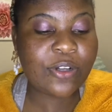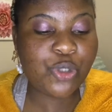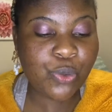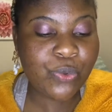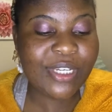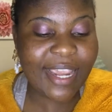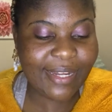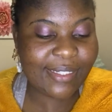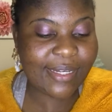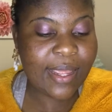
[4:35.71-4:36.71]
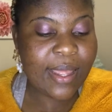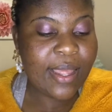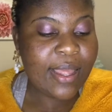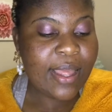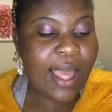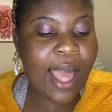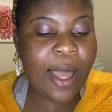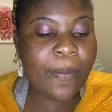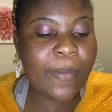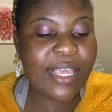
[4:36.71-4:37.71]
to date,
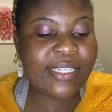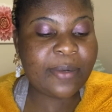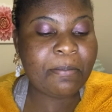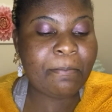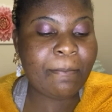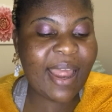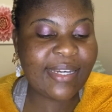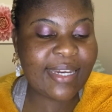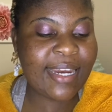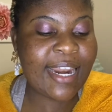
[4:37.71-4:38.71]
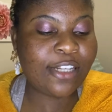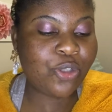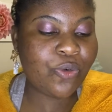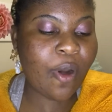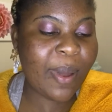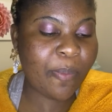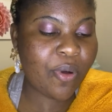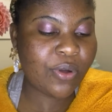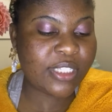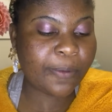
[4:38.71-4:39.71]
as in Mandela to
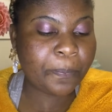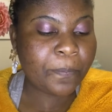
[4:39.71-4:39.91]
Ramaphosa,